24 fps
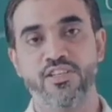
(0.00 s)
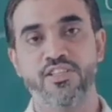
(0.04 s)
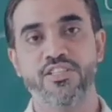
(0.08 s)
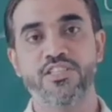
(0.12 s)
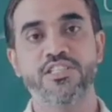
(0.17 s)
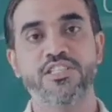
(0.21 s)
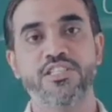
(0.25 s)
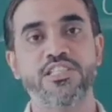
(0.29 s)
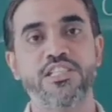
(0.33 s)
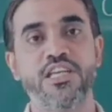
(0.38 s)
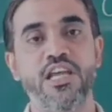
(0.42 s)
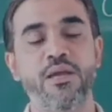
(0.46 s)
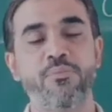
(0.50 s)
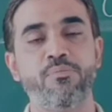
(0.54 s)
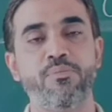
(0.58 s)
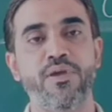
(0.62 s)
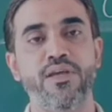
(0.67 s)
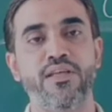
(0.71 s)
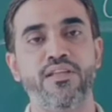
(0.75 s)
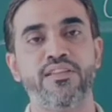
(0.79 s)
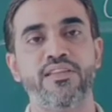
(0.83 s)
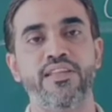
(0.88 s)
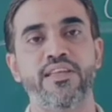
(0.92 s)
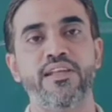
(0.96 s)

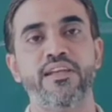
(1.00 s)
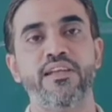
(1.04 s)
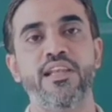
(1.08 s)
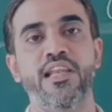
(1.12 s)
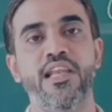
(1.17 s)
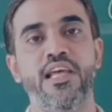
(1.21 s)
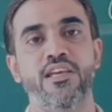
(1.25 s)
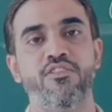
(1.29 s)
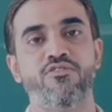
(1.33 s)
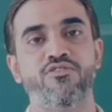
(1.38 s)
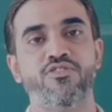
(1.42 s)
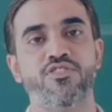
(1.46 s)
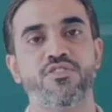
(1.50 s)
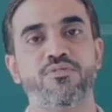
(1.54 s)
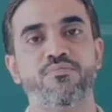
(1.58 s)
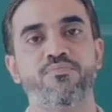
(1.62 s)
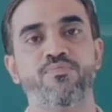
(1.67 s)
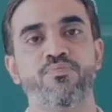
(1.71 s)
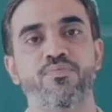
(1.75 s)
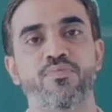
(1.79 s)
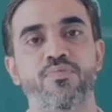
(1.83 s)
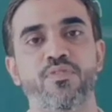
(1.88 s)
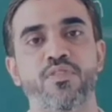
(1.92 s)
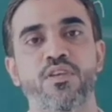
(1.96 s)
shaping their lives.
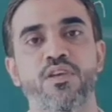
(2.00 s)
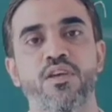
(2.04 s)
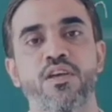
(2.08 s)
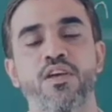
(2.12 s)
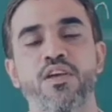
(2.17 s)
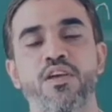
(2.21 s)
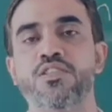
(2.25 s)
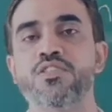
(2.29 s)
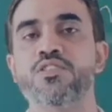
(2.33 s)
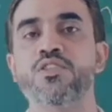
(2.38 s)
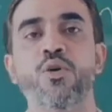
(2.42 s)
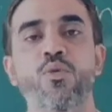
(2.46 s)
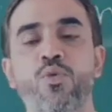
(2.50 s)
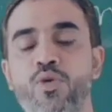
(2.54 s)
So, what